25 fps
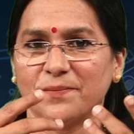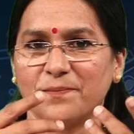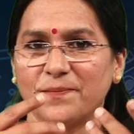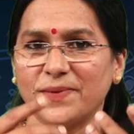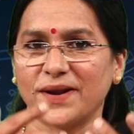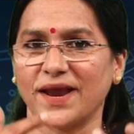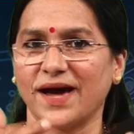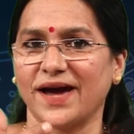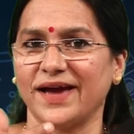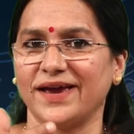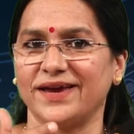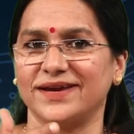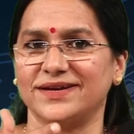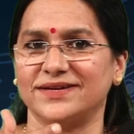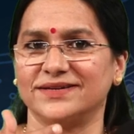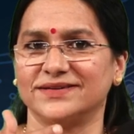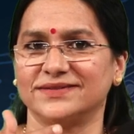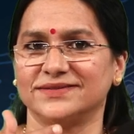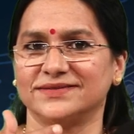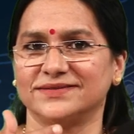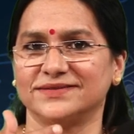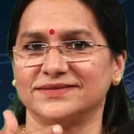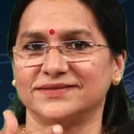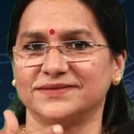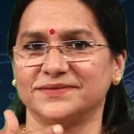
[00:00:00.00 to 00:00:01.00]
applied
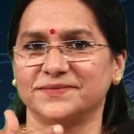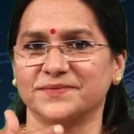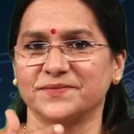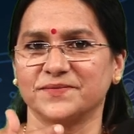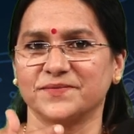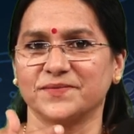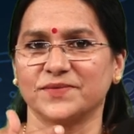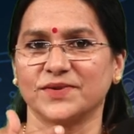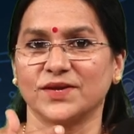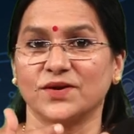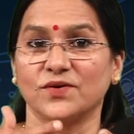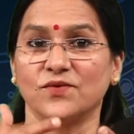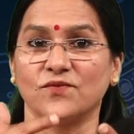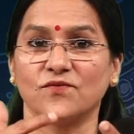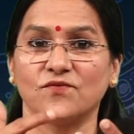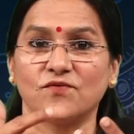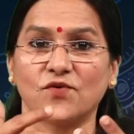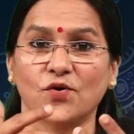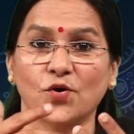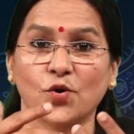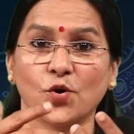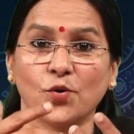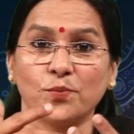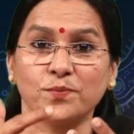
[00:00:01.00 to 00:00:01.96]
for